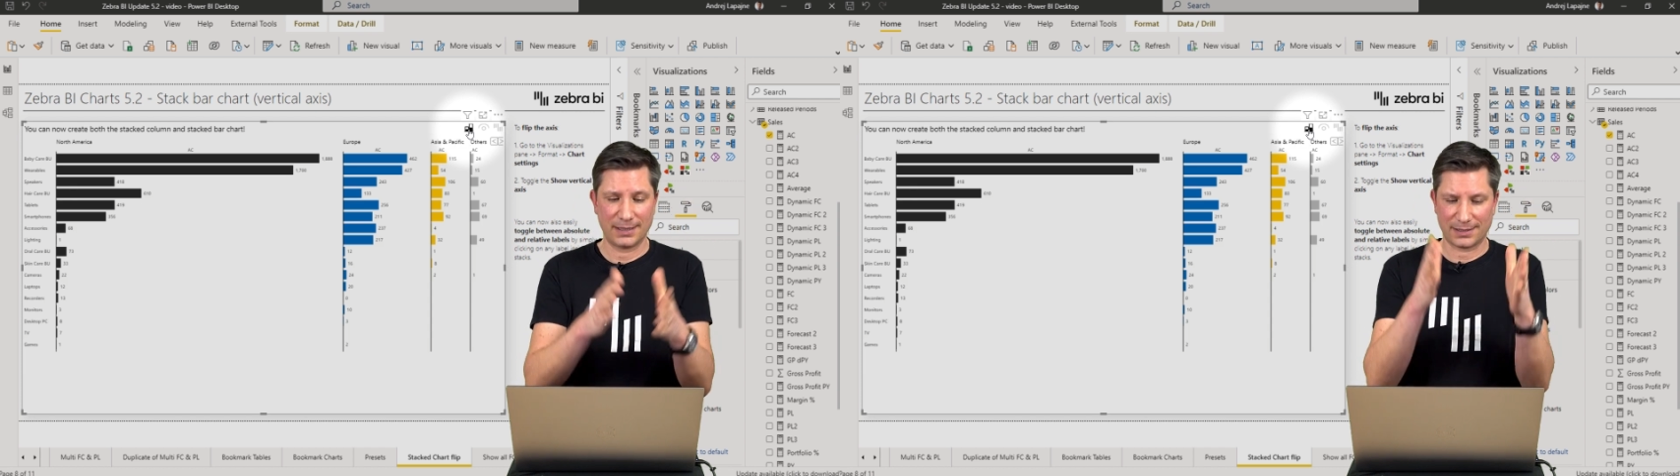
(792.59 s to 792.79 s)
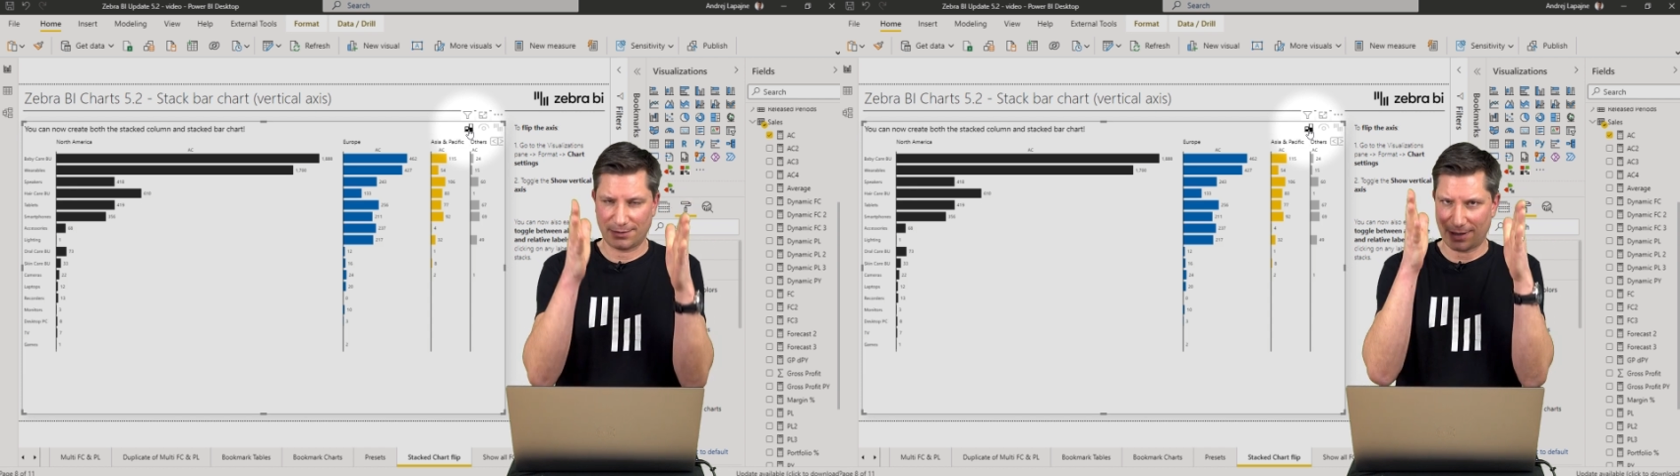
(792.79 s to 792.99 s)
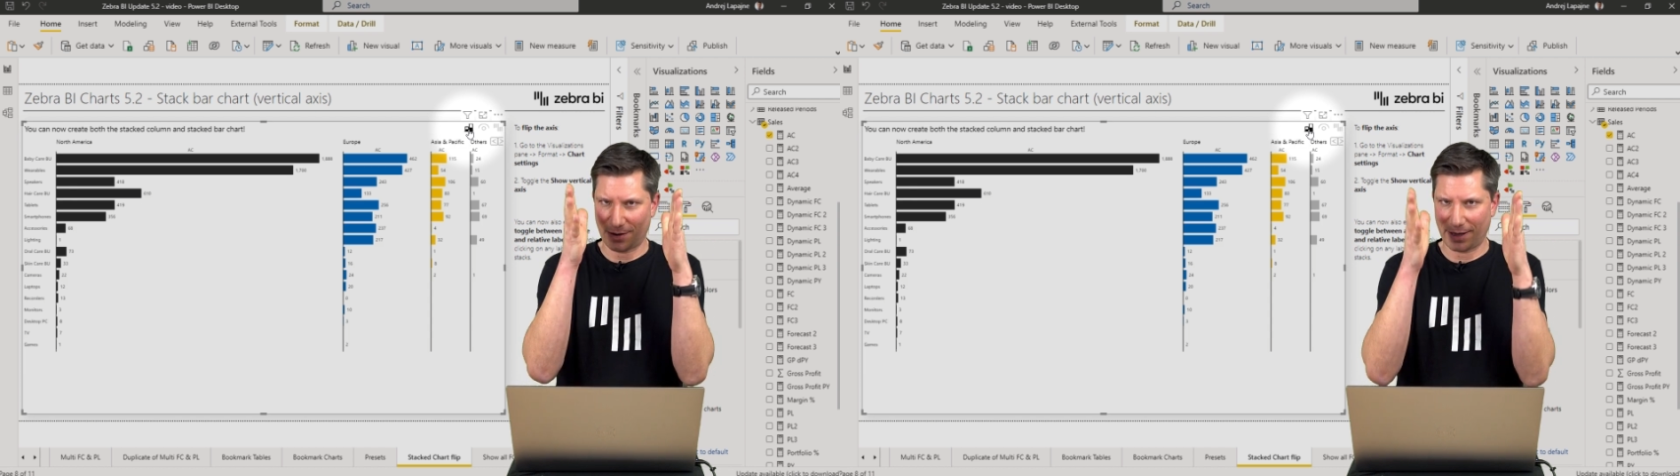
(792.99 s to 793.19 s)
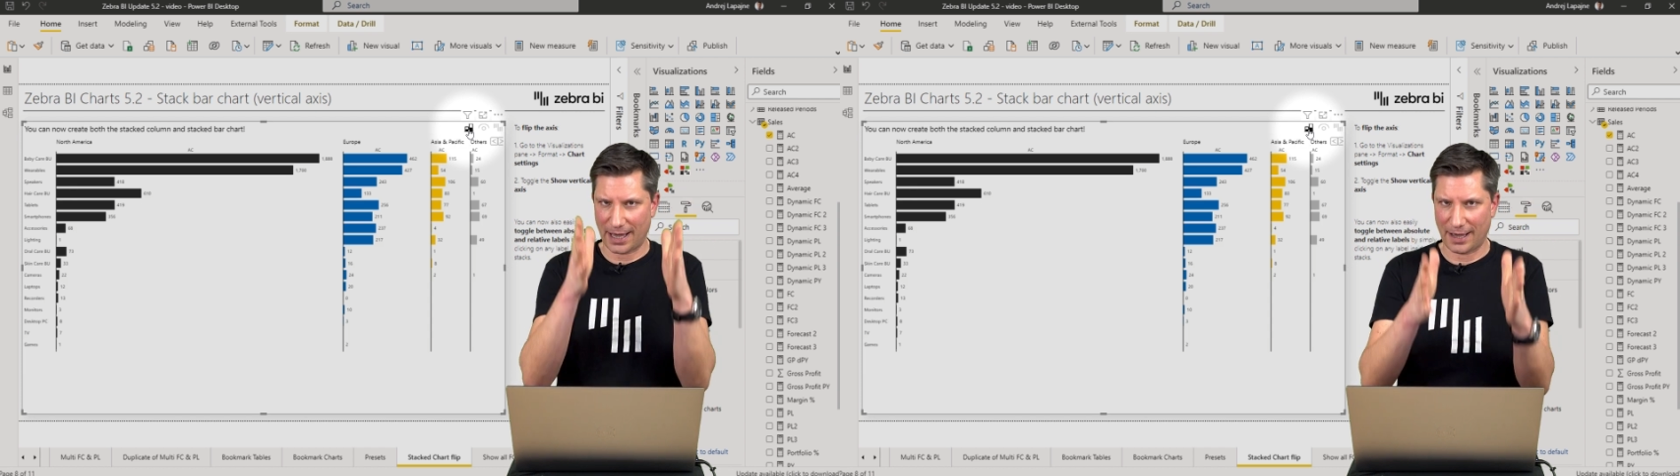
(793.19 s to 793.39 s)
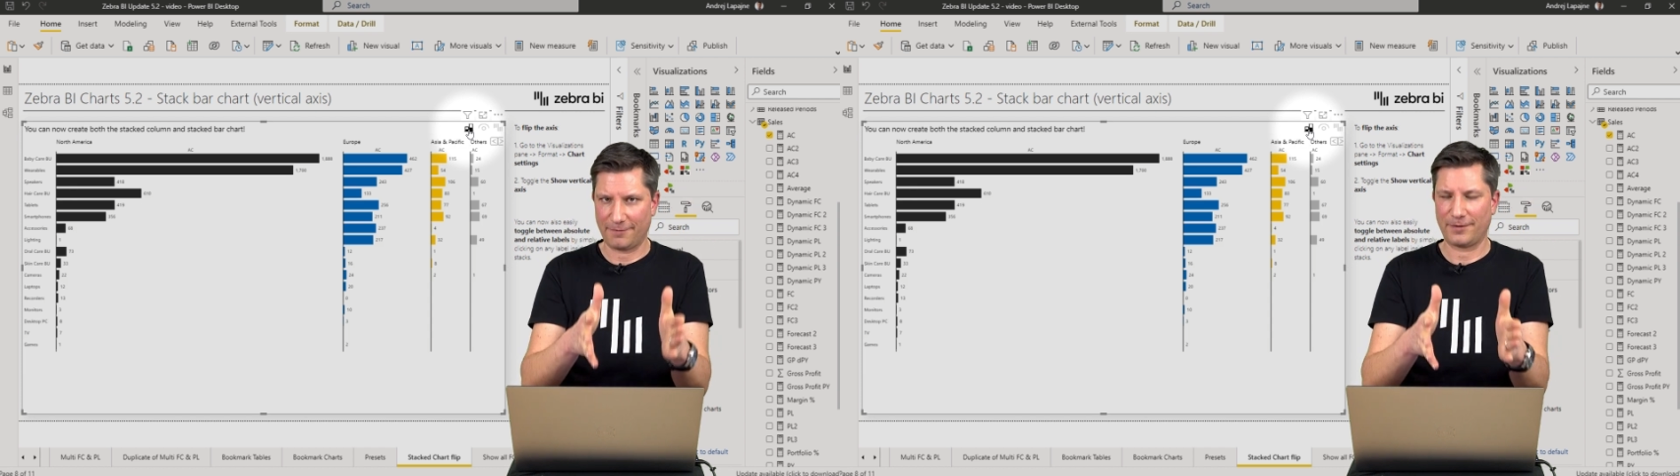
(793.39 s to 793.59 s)
So now I
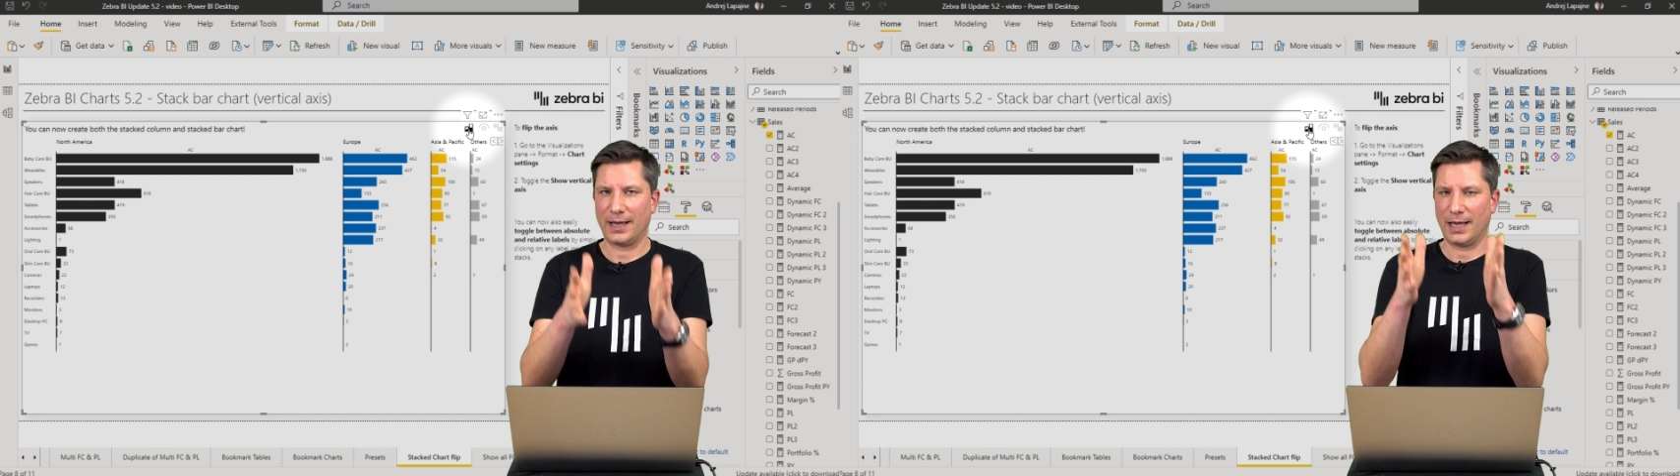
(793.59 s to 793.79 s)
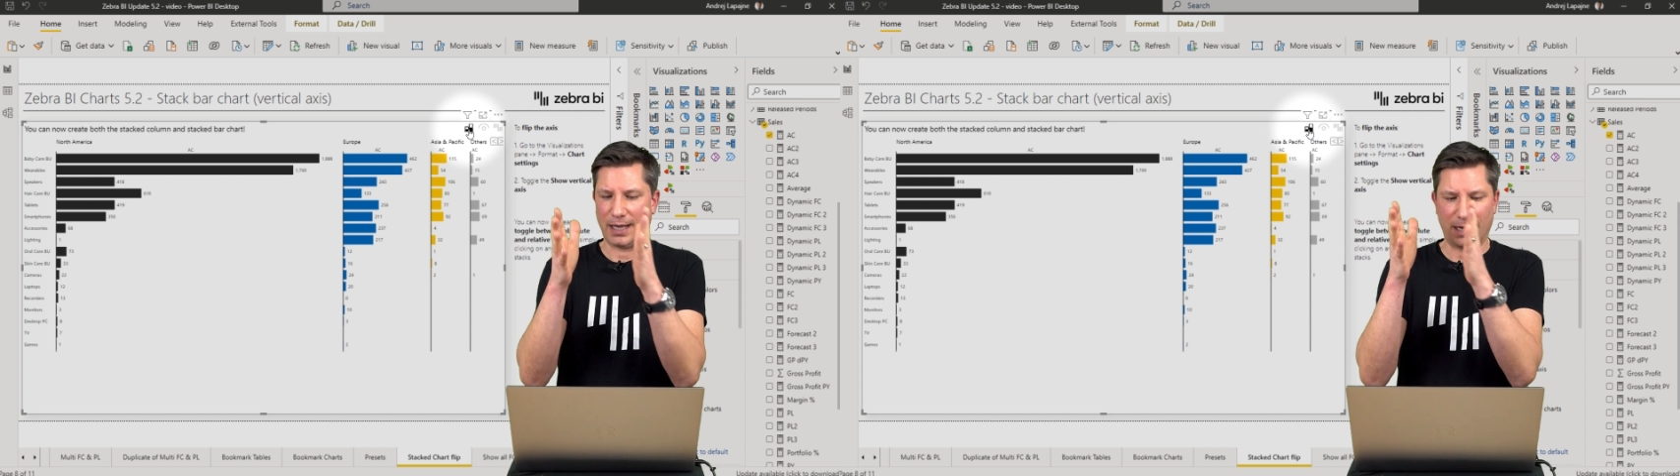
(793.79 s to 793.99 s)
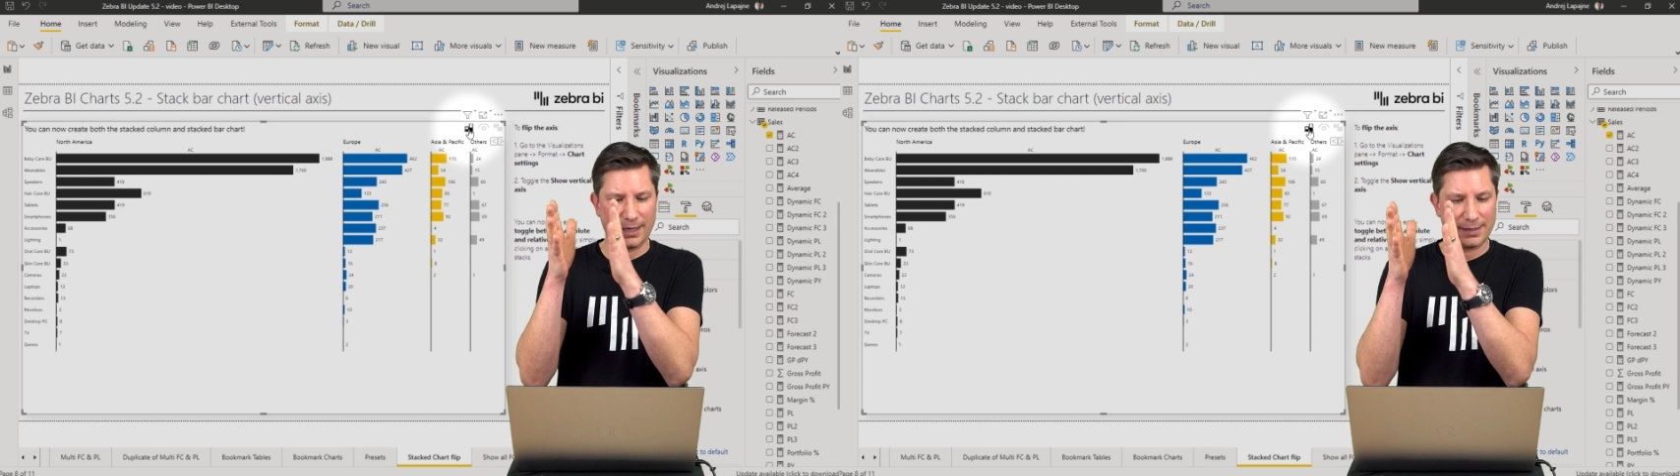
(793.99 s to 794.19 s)
have a